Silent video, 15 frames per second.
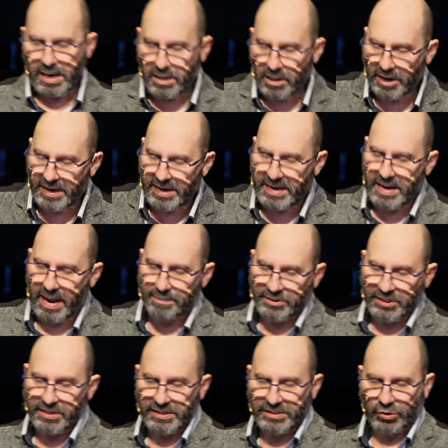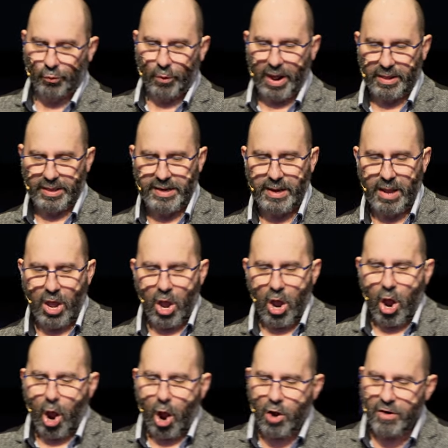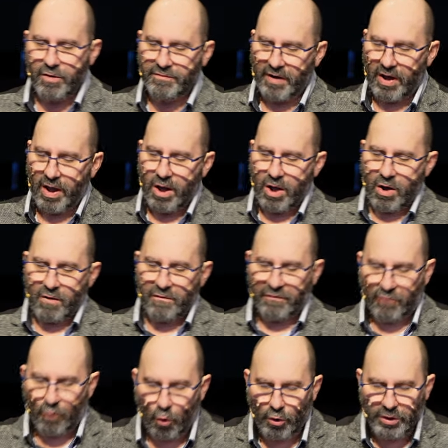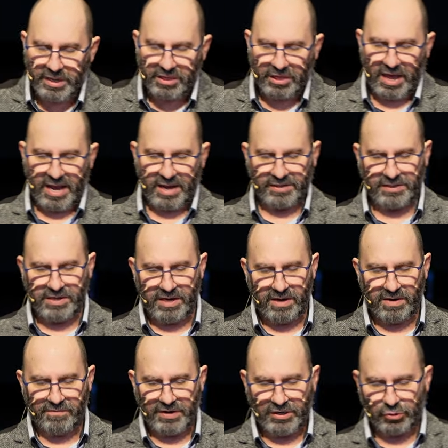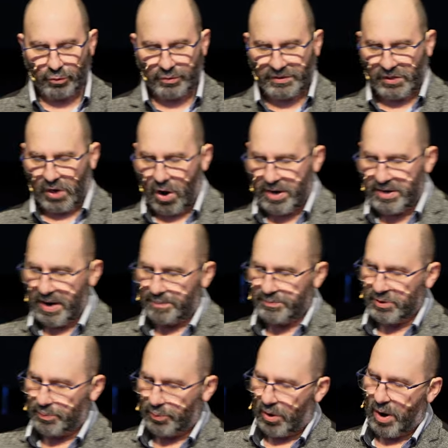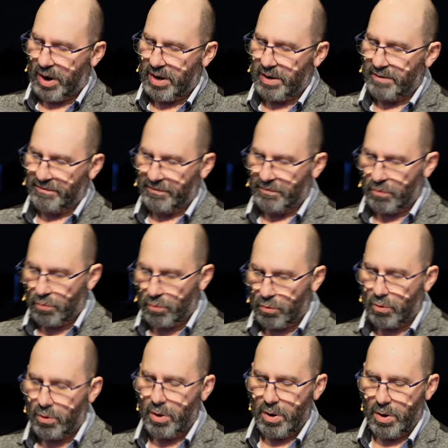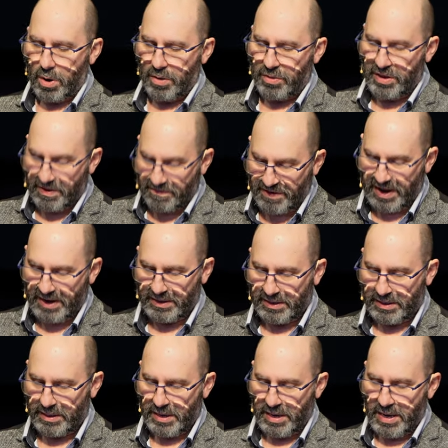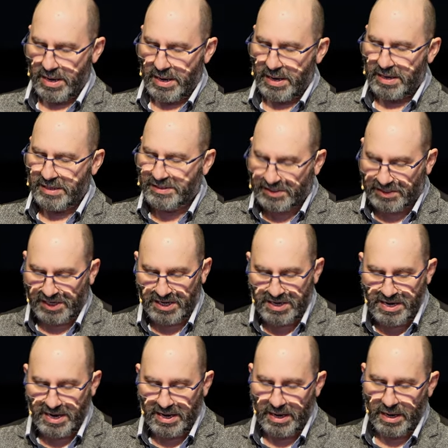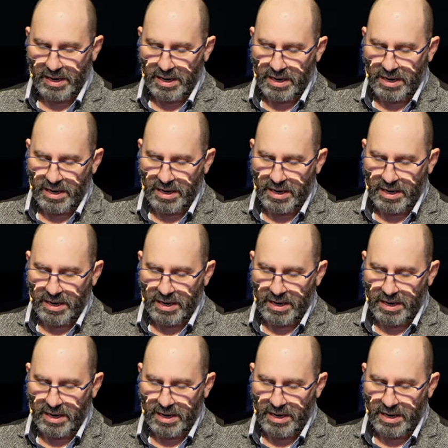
In leading up to this rally, over 40,000 individuals signed up to pray for the event. In Sydney,